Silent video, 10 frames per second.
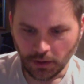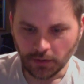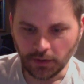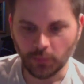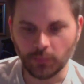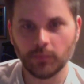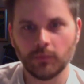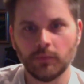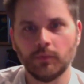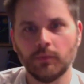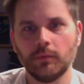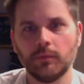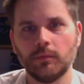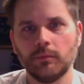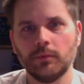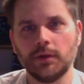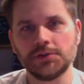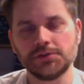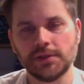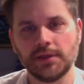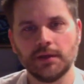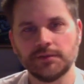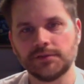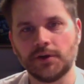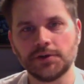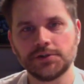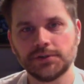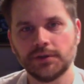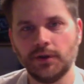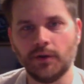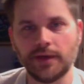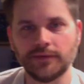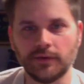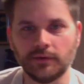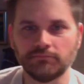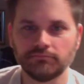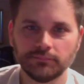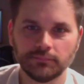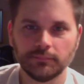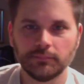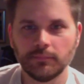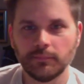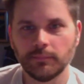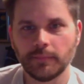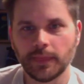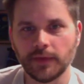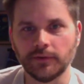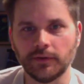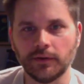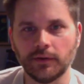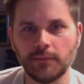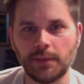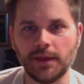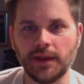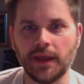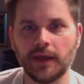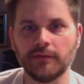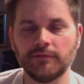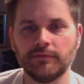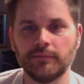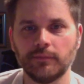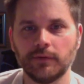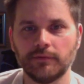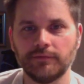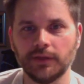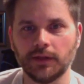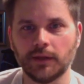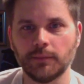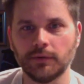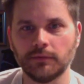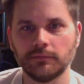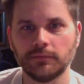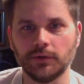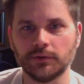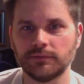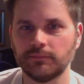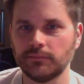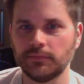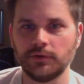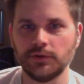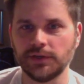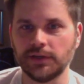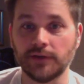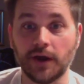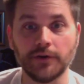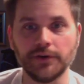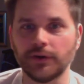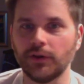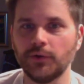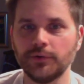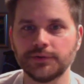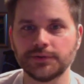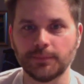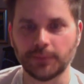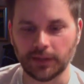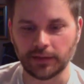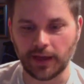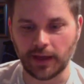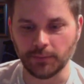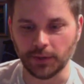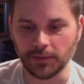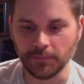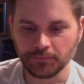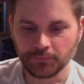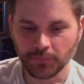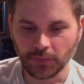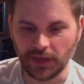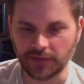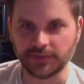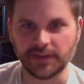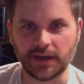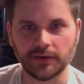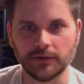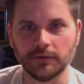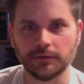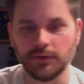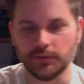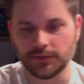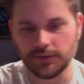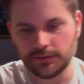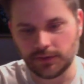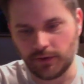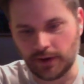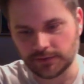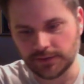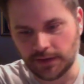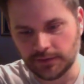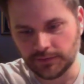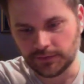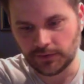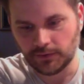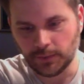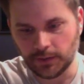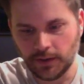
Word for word: Now, interesting thing is starch. You know has a has a maybe a negative feeling about you know using it to iron your clothes or something like that, but and it's a technical, you know, it's a, it's a correct scientific term, but